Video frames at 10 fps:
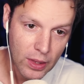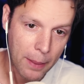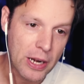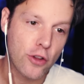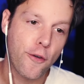I
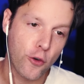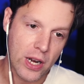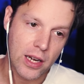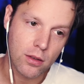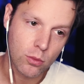mean, it's
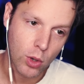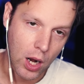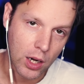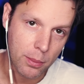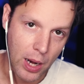free. We're
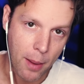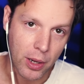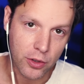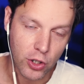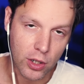not going to be, I'm not
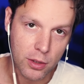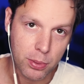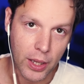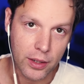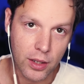going to sit here and
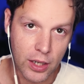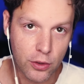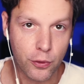complain. It is